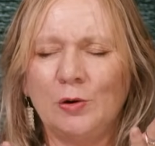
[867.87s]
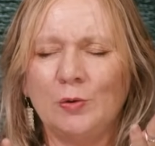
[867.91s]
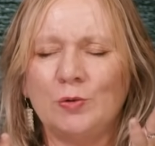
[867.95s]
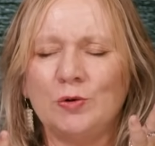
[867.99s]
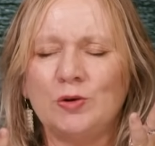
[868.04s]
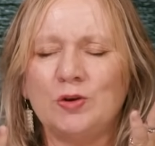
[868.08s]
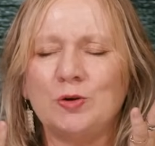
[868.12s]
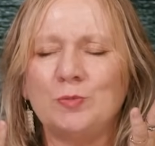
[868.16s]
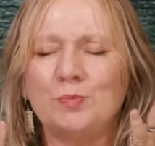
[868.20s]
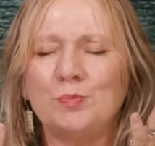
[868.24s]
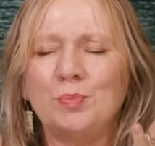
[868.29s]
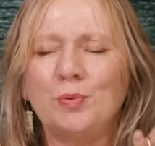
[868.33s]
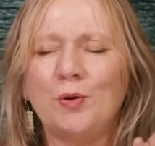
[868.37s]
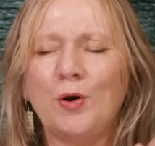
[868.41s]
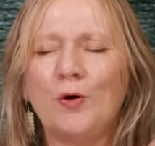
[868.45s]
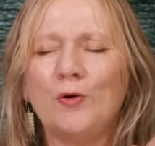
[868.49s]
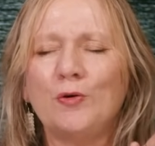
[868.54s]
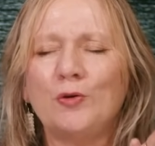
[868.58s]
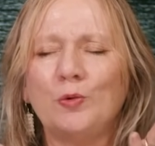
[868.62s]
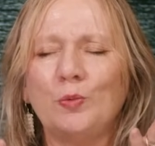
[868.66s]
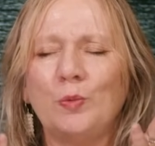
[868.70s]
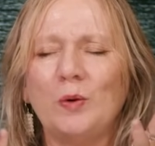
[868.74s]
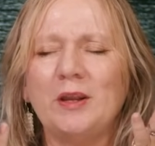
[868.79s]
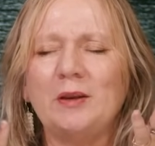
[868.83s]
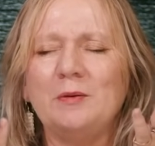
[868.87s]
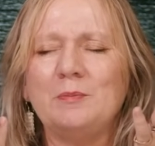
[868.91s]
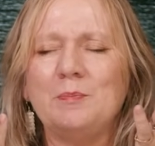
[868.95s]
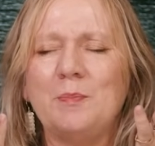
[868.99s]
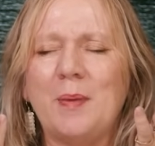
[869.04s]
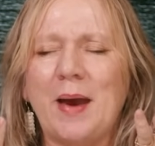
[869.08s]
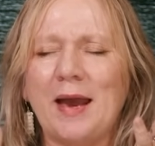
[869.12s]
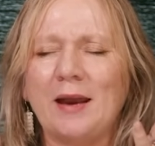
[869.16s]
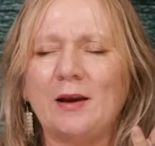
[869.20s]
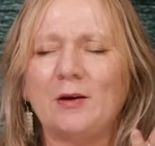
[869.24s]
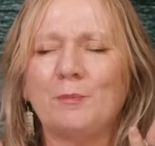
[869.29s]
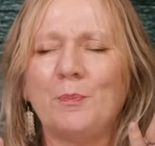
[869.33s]
Would you blow the wind
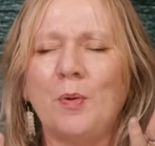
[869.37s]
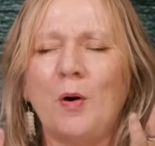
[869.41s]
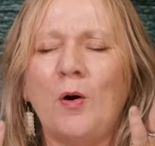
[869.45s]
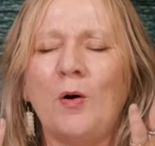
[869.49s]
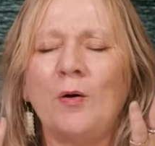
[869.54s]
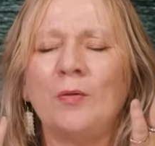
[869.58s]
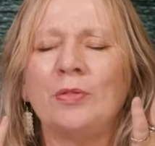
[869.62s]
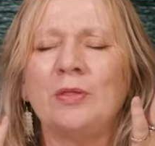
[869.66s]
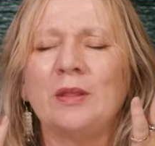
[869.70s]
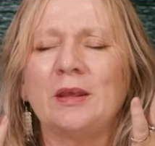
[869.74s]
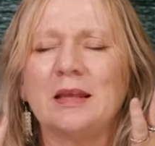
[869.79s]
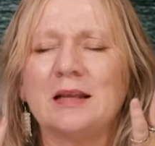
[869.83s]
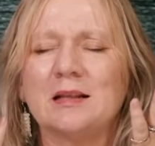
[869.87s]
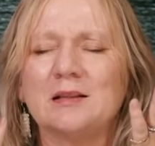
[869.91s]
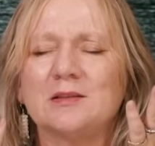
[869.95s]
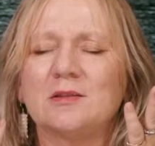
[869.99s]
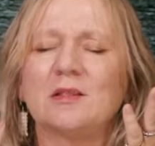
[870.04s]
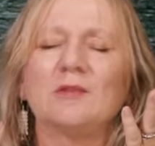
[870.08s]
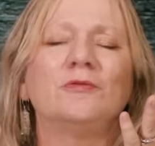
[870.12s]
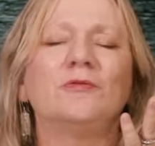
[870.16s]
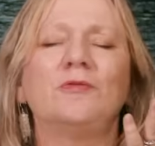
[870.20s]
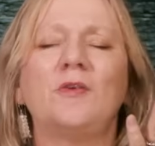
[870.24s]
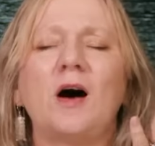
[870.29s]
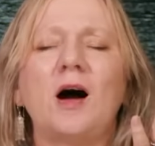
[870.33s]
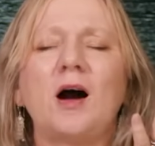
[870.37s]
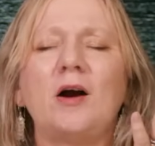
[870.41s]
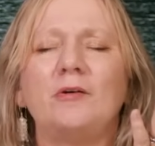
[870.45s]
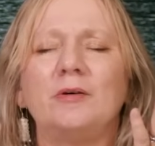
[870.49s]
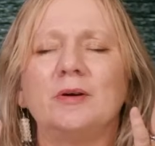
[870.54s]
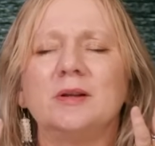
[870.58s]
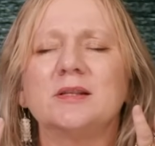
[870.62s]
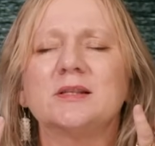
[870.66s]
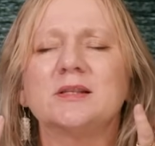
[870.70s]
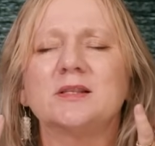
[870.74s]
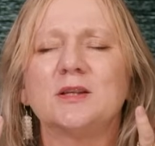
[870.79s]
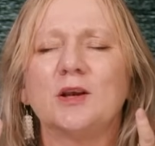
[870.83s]
back upon the fire
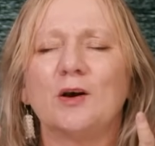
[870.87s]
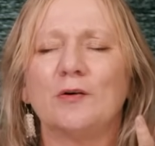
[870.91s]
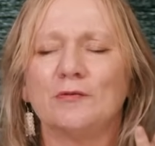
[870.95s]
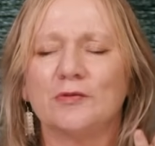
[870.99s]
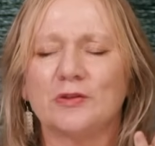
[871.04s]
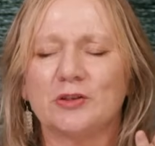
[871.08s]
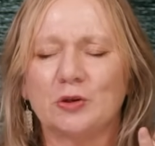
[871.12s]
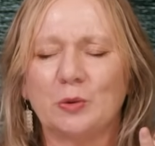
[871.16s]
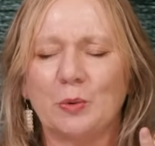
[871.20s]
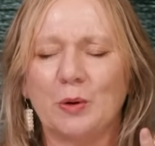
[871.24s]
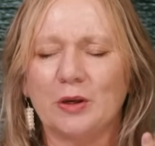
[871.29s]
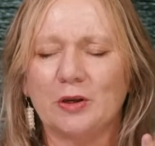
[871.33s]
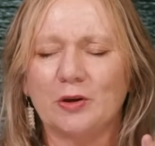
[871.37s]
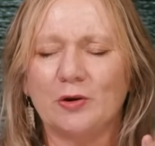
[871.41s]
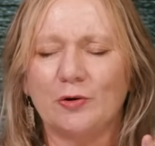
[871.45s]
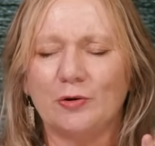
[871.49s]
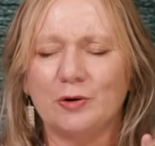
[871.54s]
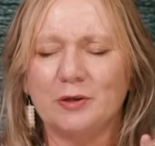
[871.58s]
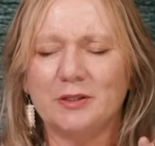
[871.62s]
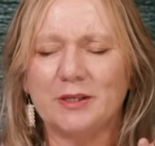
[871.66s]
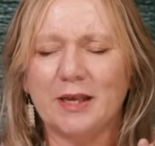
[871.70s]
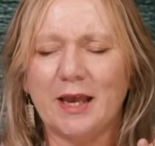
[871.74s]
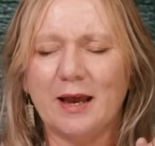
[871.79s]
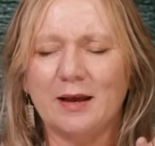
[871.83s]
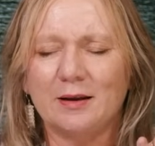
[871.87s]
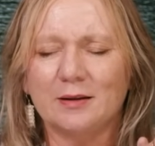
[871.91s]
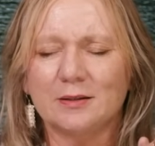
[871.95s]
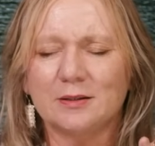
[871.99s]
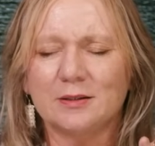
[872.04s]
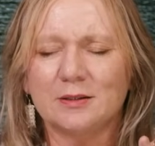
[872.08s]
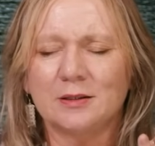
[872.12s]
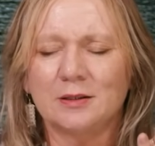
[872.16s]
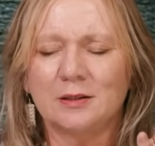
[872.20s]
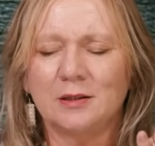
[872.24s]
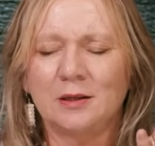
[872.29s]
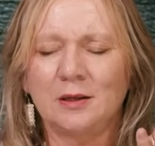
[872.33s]
itself so it goes
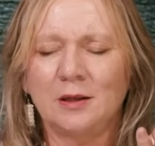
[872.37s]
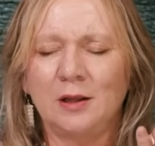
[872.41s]
out?